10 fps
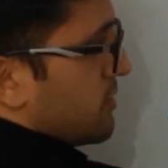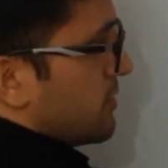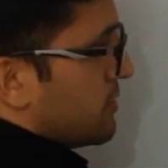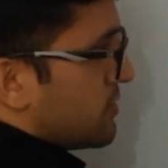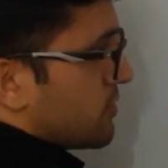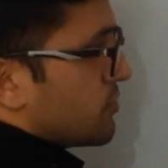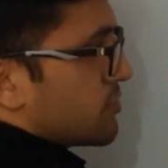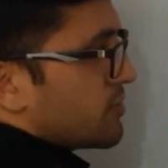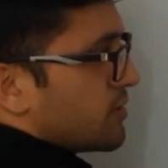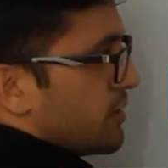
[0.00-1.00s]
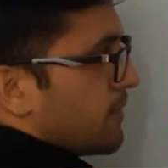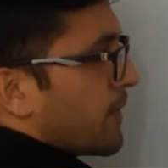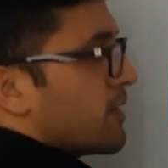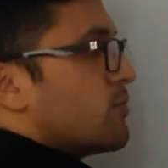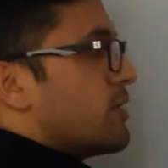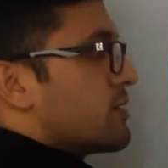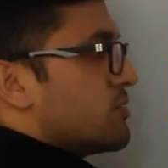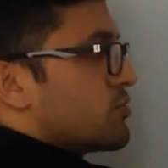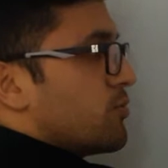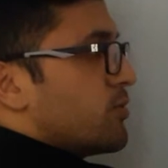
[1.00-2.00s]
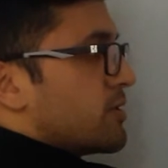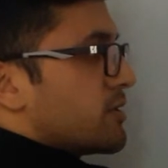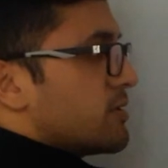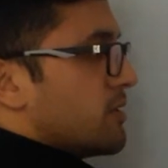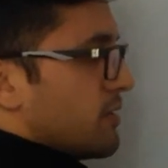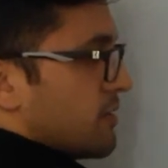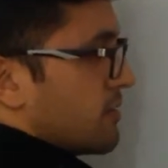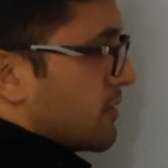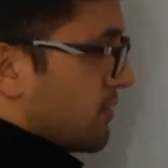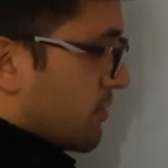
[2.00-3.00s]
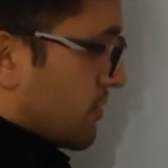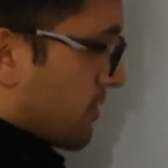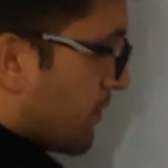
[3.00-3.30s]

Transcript: it's equals to t, but it should be written in the denominator